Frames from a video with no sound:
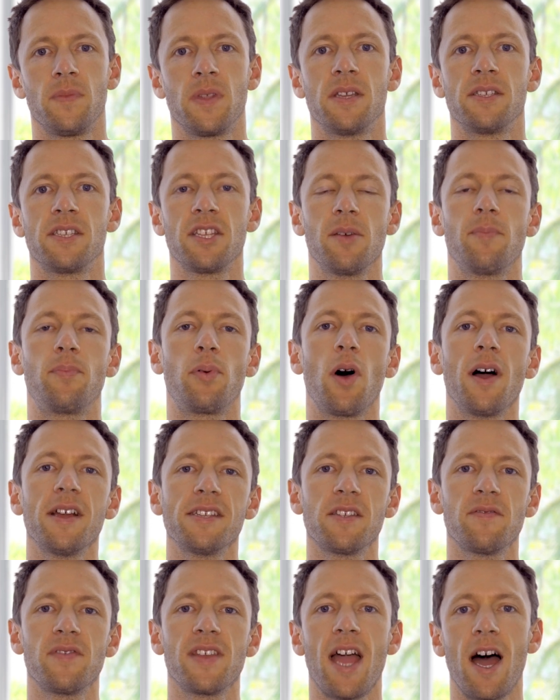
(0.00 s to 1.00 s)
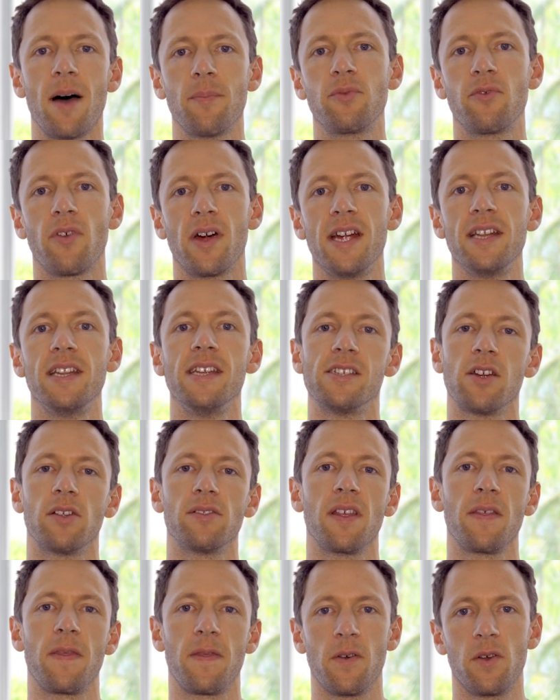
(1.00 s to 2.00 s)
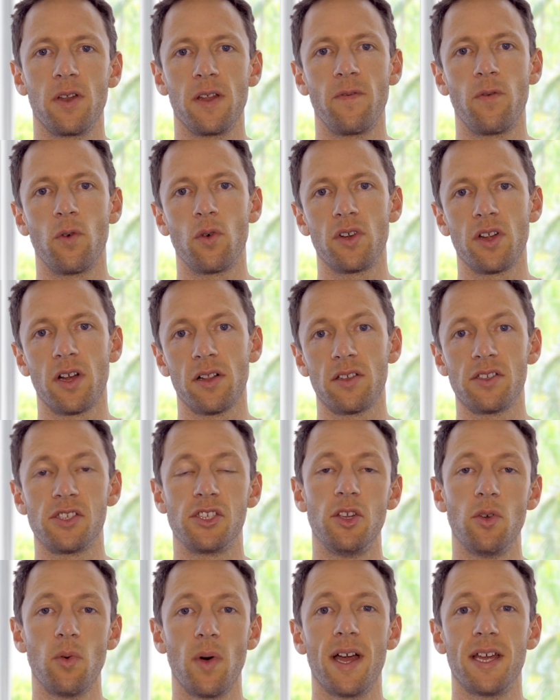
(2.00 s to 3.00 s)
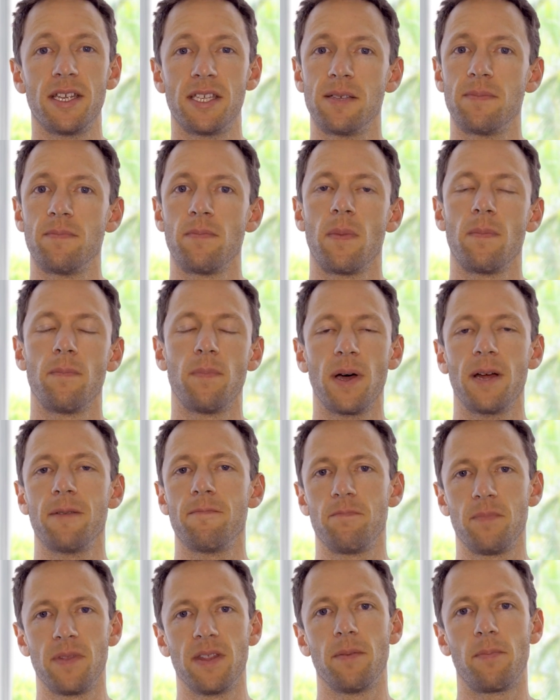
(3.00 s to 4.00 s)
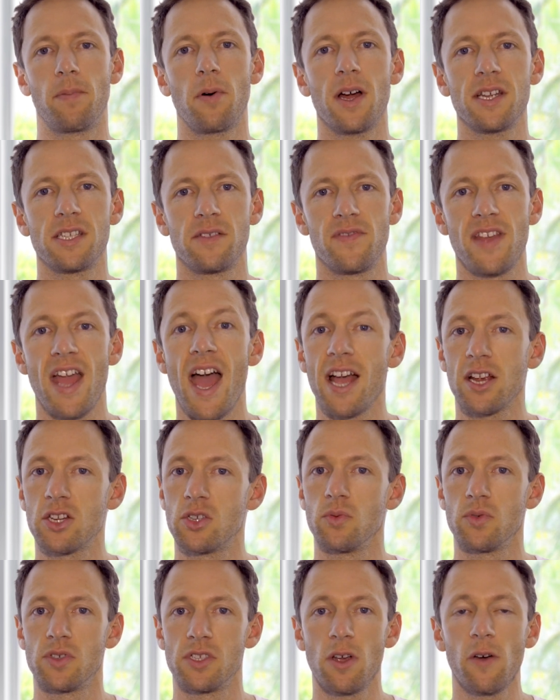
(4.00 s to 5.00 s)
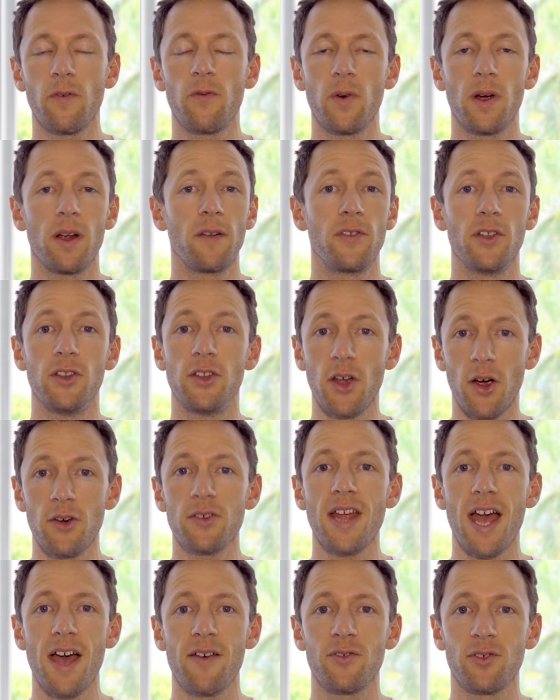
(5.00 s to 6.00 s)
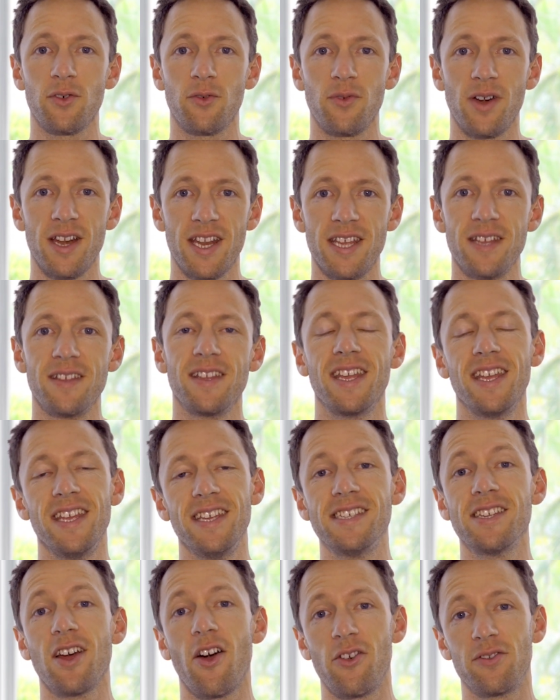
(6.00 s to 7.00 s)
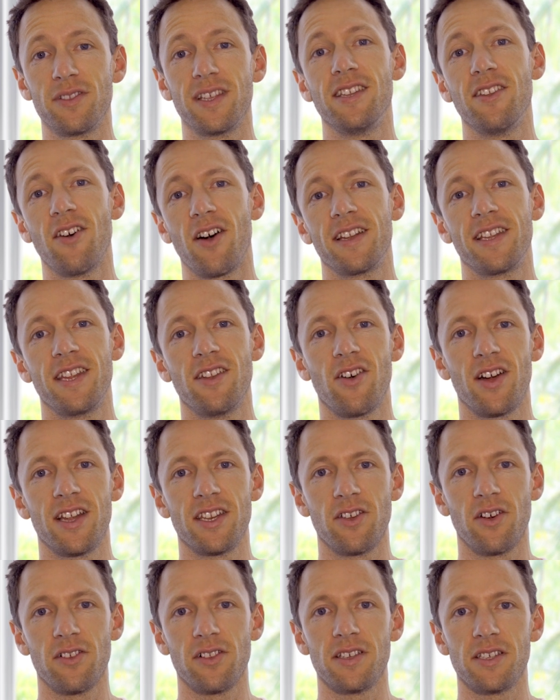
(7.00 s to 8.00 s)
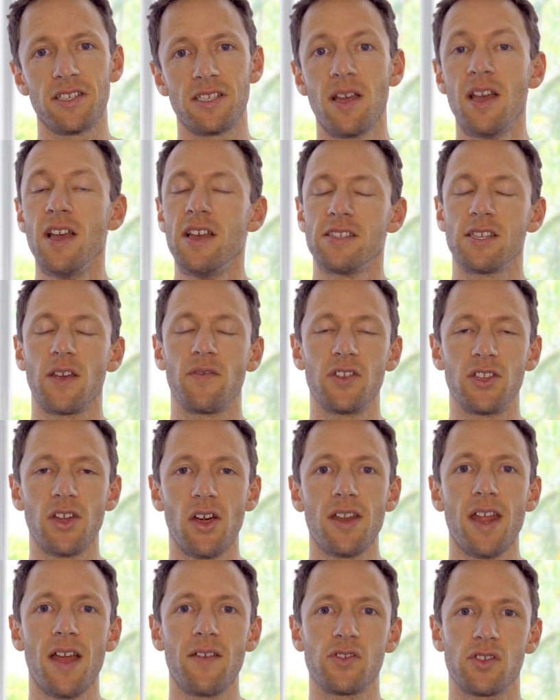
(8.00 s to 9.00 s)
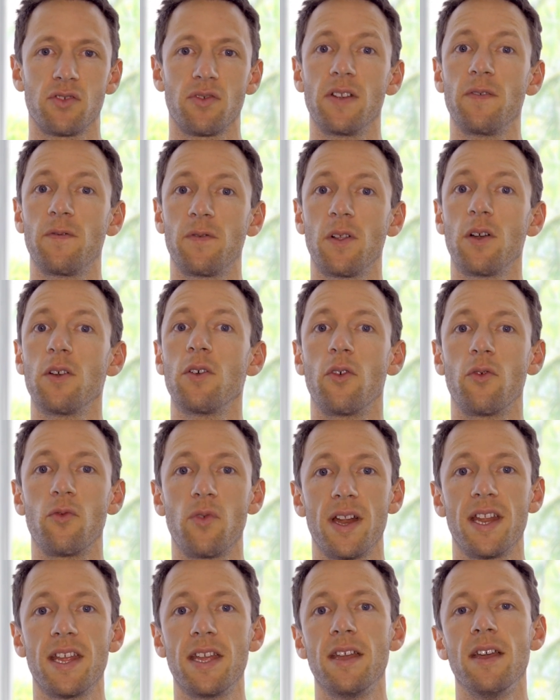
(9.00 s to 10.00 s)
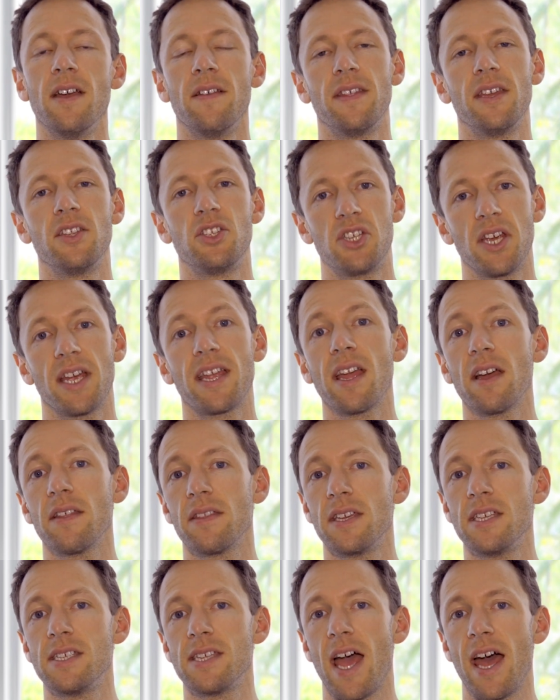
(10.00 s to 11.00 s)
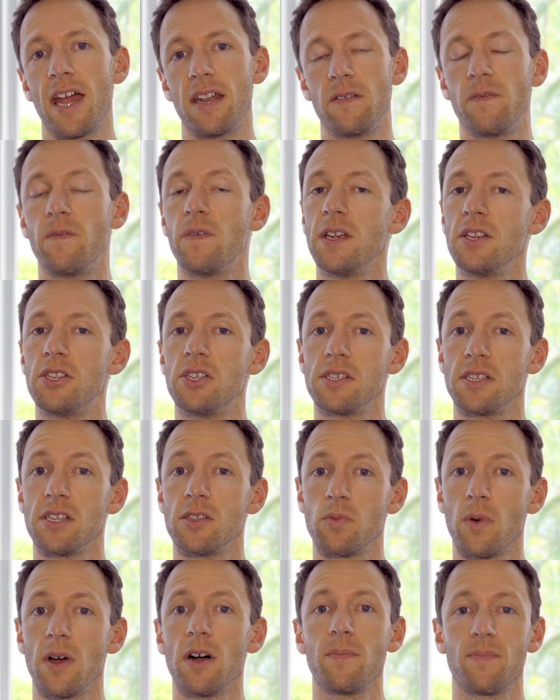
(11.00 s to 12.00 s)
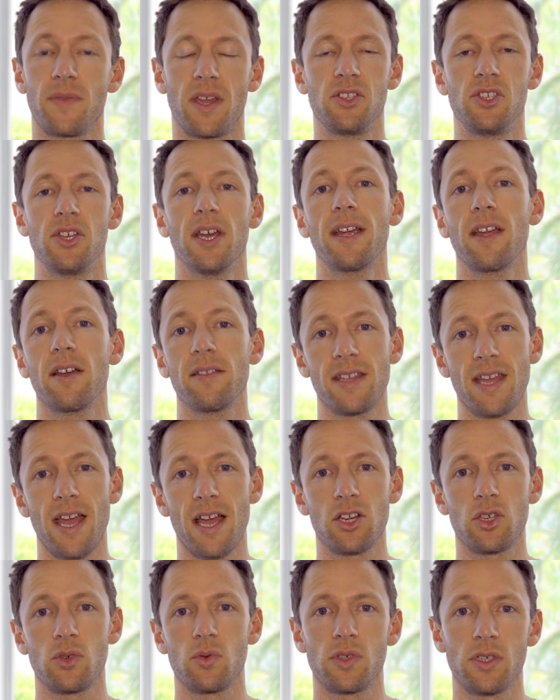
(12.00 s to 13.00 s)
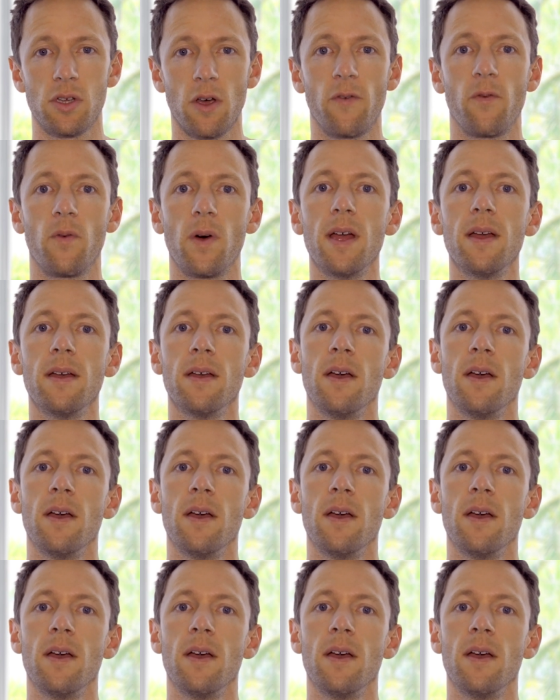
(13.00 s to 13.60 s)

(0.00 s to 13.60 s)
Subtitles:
So the price of the upgrade is only $34 US, but the price of the actual software, if you don't have it already, is only $99. So if you don't have Screenflow already, then check out these added features as well and check out the actual software